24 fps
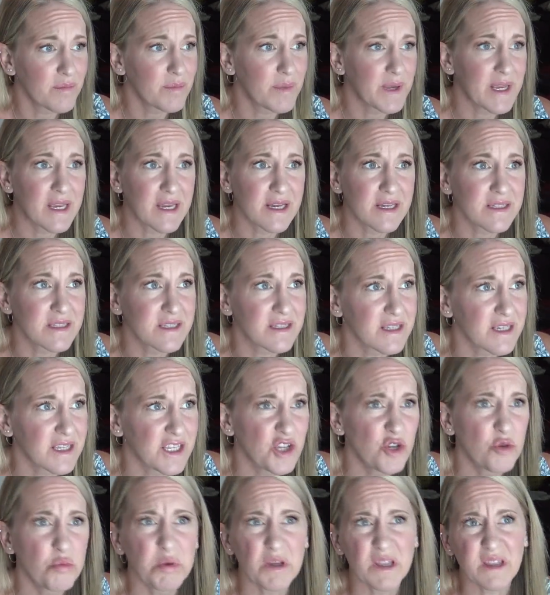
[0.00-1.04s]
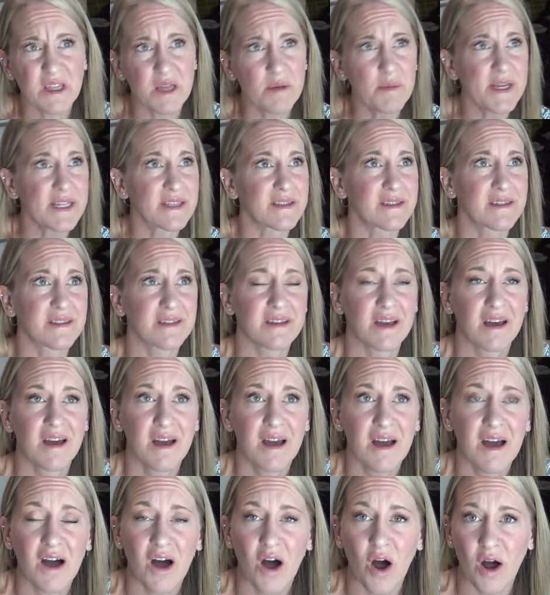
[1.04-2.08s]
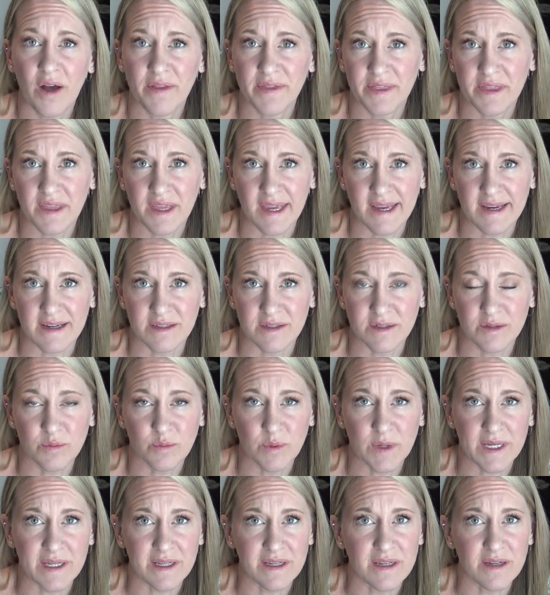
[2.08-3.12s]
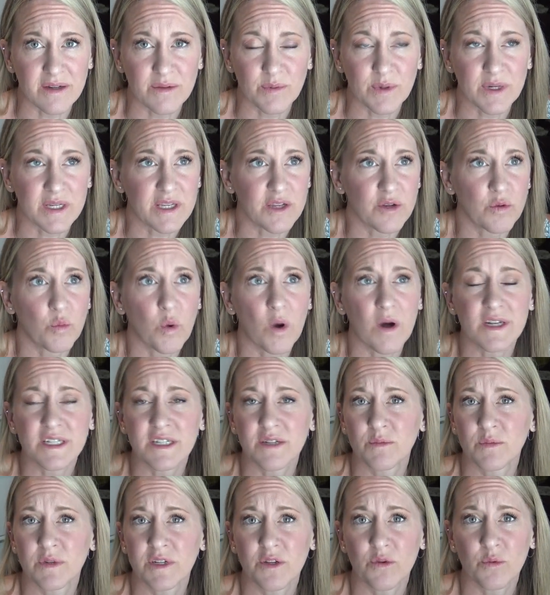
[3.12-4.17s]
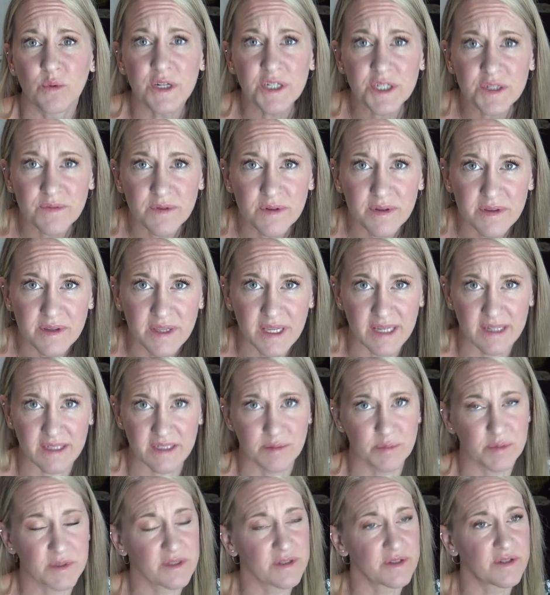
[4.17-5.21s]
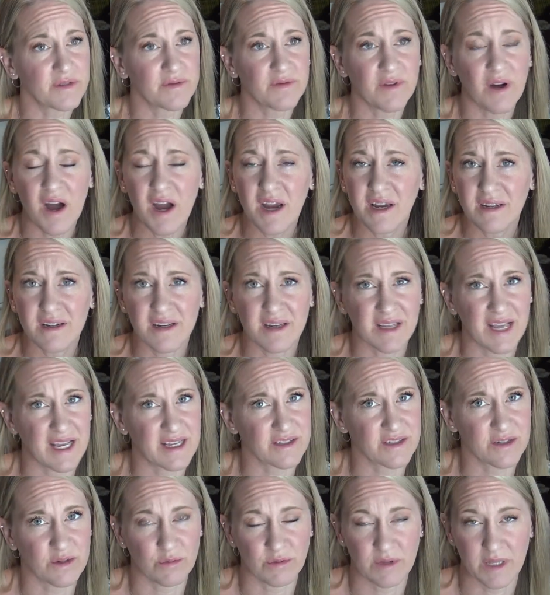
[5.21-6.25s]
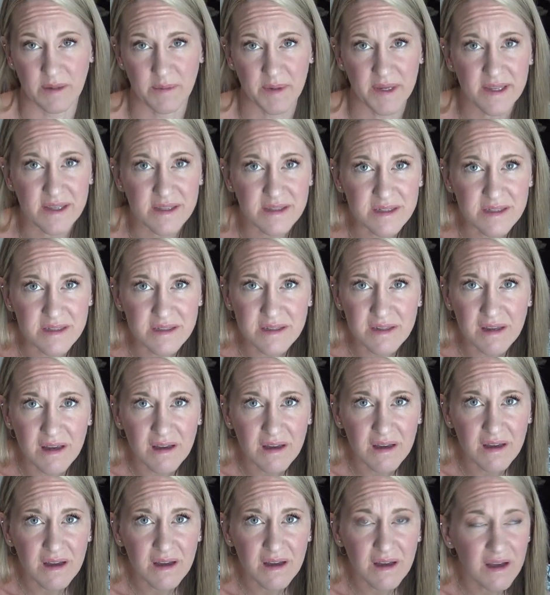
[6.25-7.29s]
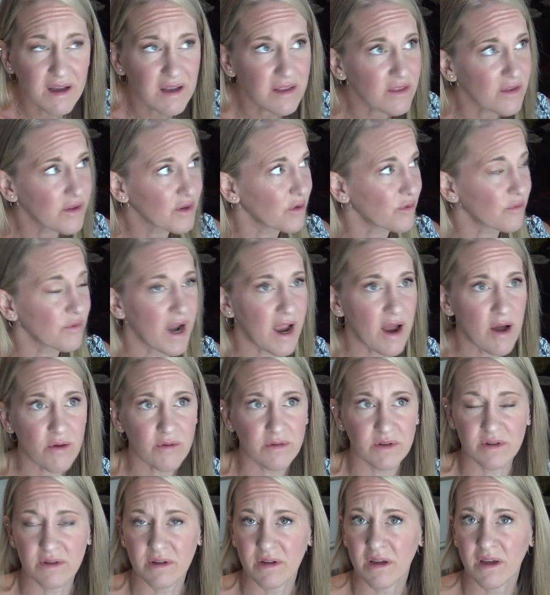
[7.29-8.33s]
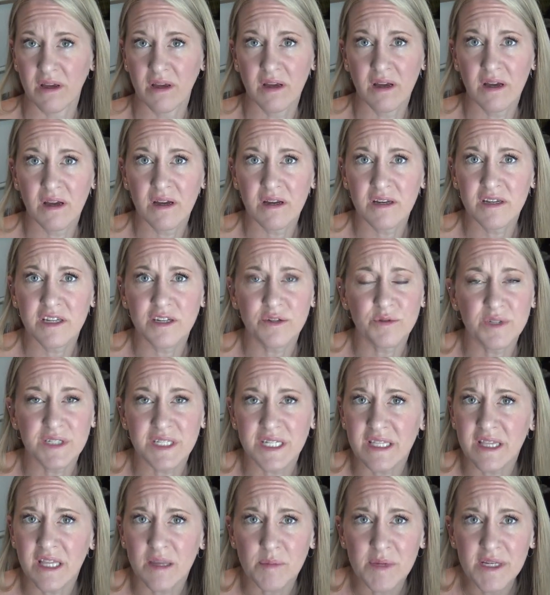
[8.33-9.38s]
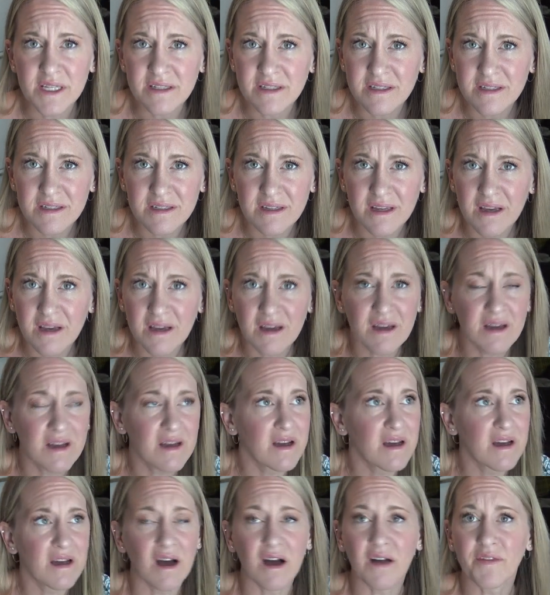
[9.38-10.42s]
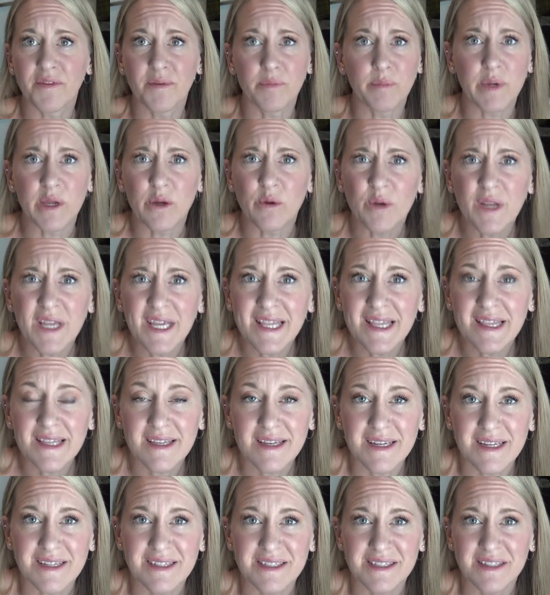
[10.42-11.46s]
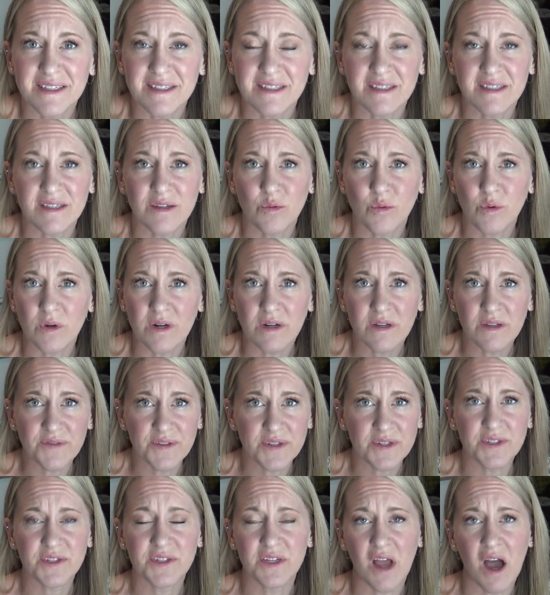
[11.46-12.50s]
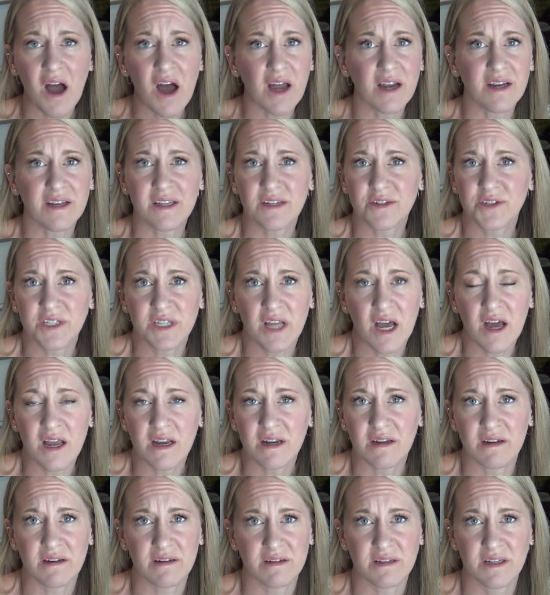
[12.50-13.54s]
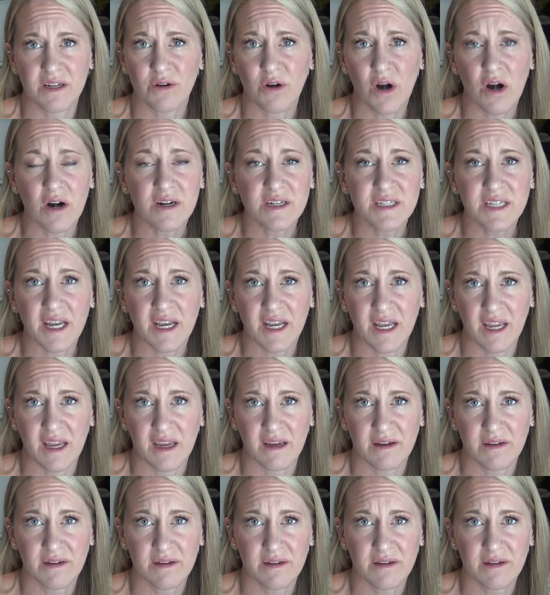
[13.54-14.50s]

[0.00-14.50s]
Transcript: Because you put limits on things when you want and when you wish for things, but the divine has no limits. Look around. Do you see limits on the beauty that exists in the world? There's not. There's none. There aren't any.